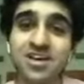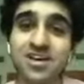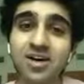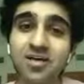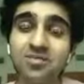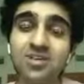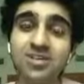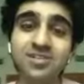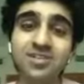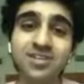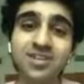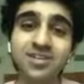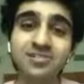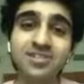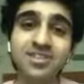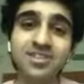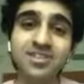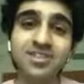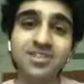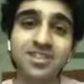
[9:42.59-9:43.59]
on my Instagram
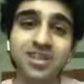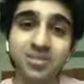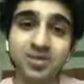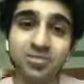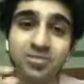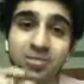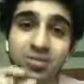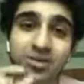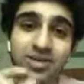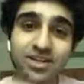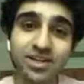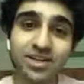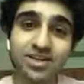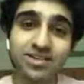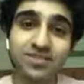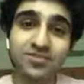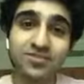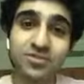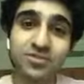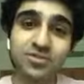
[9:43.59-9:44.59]
page, I started uploading like
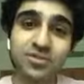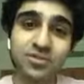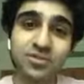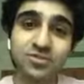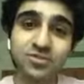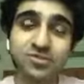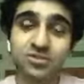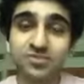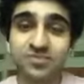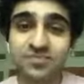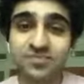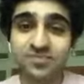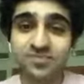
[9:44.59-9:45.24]
a few videos